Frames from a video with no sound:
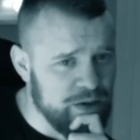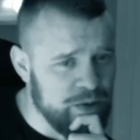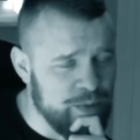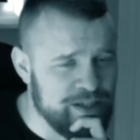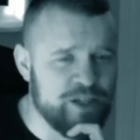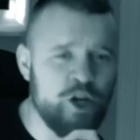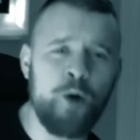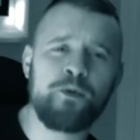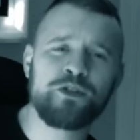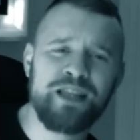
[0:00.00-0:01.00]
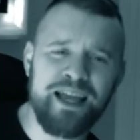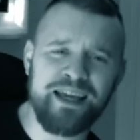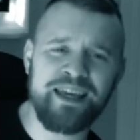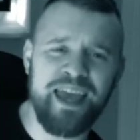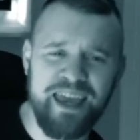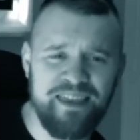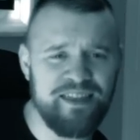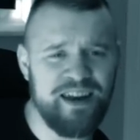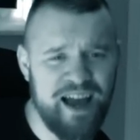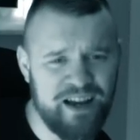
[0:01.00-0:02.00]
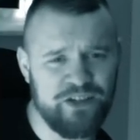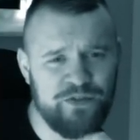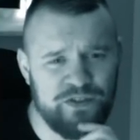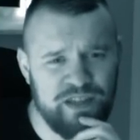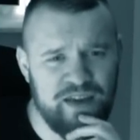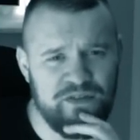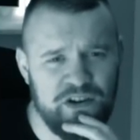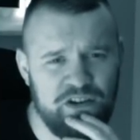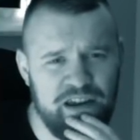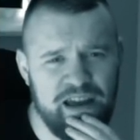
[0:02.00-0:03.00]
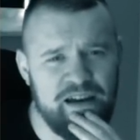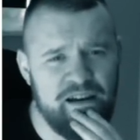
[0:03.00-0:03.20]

which is almost like a kick in the knackers for Steven Greer.